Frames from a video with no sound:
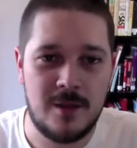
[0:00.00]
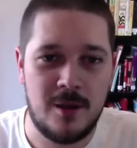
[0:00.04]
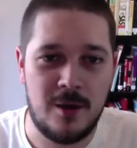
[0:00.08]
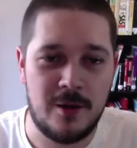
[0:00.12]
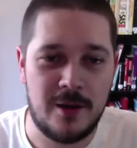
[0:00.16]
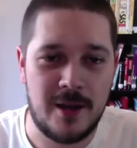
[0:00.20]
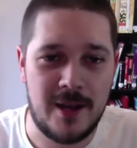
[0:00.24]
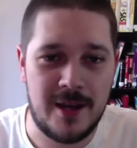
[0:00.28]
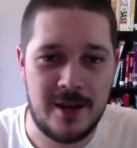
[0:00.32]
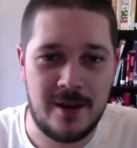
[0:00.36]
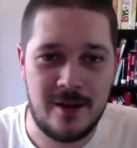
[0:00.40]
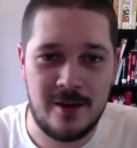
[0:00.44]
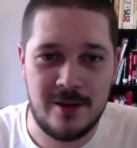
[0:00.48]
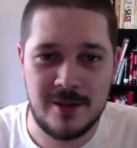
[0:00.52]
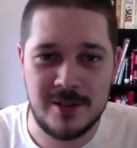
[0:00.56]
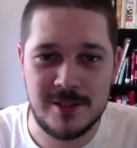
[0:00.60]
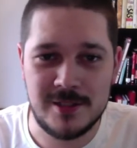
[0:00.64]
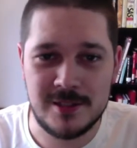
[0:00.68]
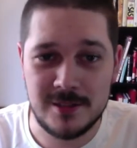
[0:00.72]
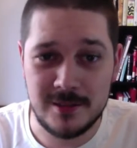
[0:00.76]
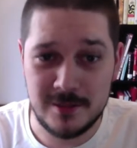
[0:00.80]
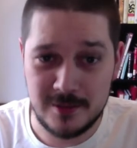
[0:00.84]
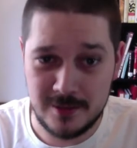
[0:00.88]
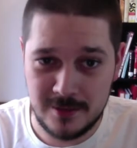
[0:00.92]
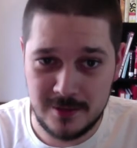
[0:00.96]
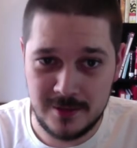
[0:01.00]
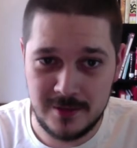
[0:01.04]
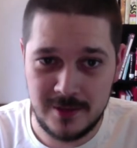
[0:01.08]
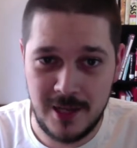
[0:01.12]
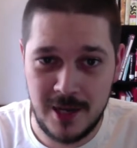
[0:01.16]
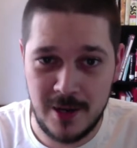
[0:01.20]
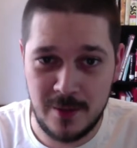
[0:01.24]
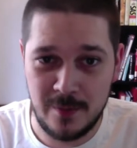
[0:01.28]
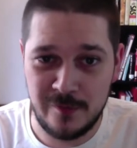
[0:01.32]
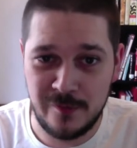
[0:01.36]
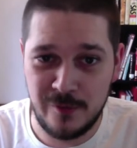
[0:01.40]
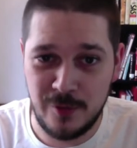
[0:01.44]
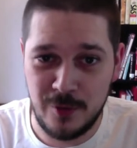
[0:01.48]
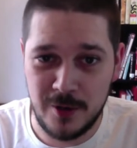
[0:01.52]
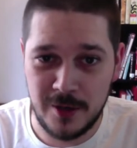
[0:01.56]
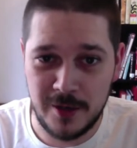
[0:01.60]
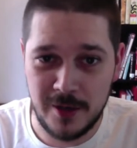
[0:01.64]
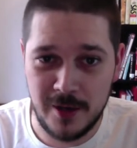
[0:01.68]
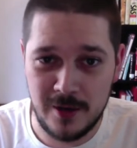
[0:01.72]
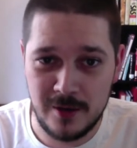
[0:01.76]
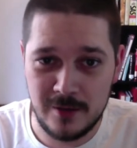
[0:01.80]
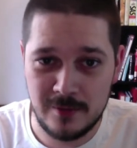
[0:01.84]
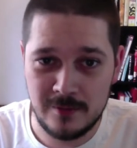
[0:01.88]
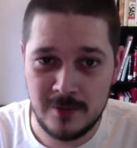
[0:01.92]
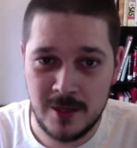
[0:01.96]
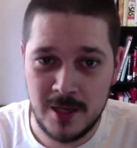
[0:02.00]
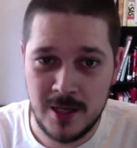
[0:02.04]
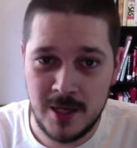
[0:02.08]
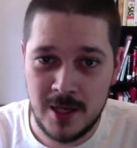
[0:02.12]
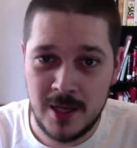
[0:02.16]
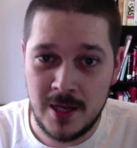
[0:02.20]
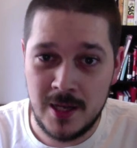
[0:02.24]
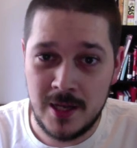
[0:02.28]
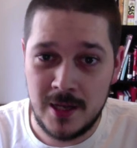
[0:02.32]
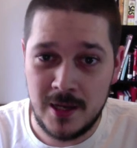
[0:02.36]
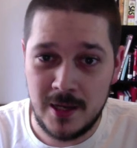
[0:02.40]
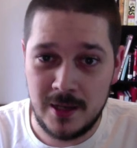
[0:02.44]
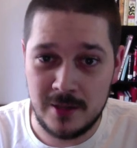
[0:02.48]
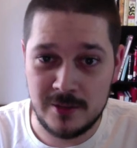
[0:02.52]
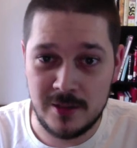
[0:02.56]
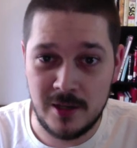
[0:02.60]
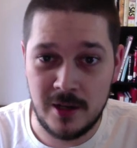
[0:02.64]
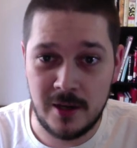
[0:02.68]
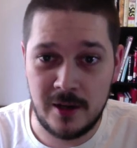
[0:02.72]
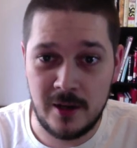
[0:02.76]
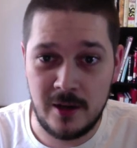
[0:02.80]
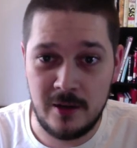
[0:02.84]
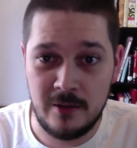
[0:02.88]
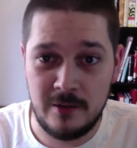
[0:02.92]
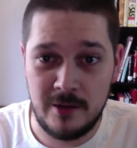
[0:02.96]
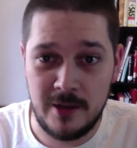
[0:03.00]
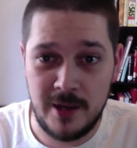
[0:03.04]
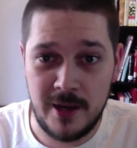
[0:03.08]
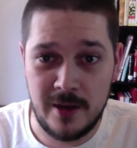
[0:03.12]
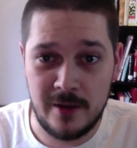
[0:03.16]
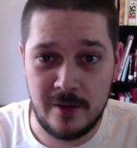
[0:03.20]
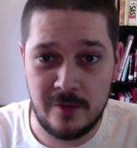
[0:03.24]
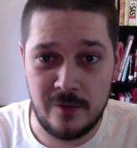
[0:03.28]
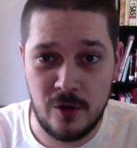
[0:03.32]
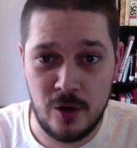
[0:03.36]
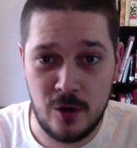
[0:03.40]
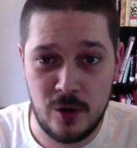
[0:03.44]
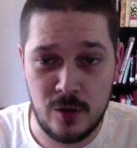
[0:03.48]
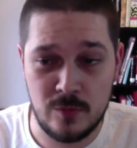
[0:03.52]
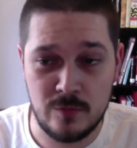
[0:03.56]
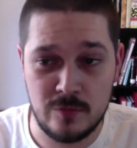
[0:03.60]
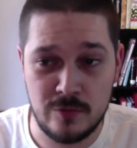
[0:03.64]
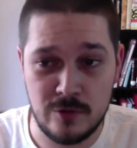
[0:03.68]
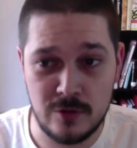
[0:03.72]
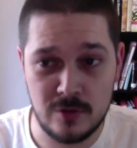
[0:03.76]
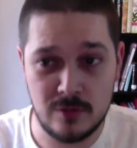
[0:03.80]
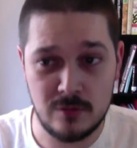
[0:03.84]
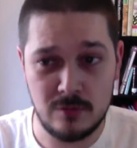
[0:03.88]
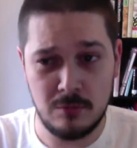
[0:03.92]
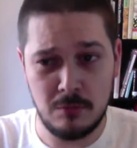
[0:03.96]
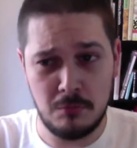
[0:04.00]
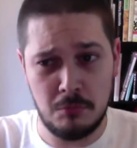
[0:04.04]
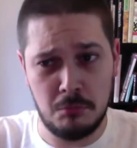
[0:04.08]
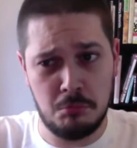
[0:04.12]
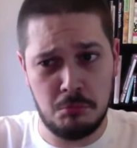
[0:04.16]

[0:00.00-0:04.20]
Okay guys, now before I go, as I'm currently out of homebrew,